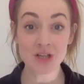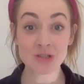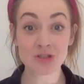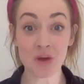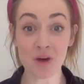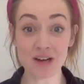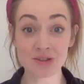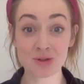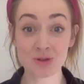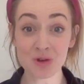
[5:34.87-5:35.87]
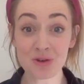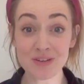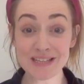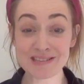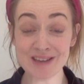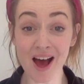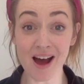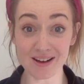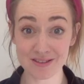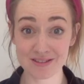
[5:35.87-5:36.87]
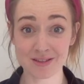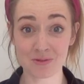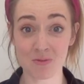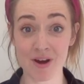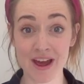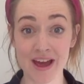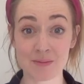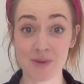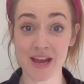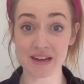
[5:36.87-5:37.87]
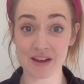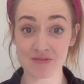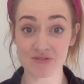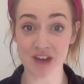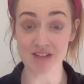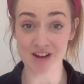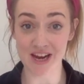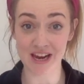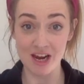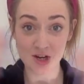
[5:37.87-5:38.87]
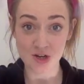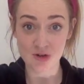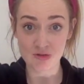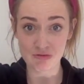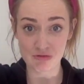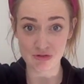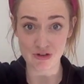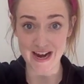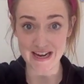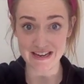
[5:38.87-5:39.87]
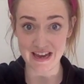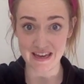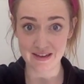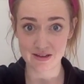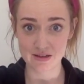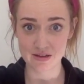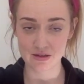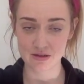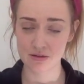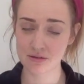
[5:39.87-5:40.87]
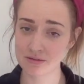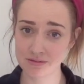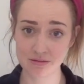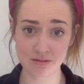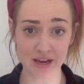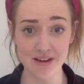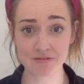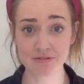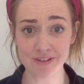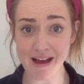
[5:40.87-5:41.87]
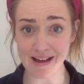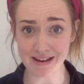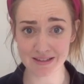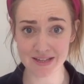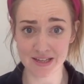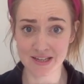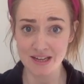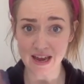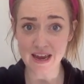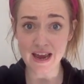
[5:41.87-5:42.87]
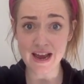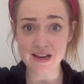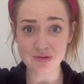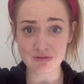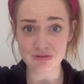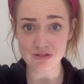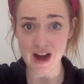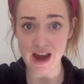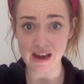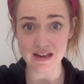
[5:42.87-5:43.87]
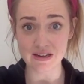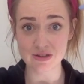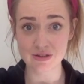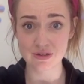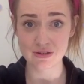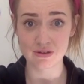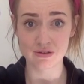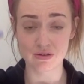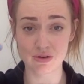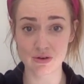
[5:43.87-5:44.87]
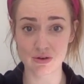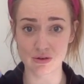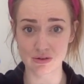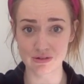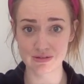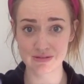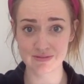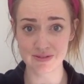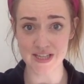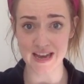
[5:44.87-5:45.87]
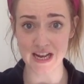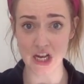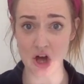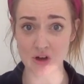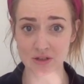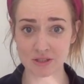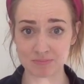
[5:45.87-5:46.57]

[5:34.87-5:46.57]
So our story starts when it had been very rainy. In fact, it had rained all day long,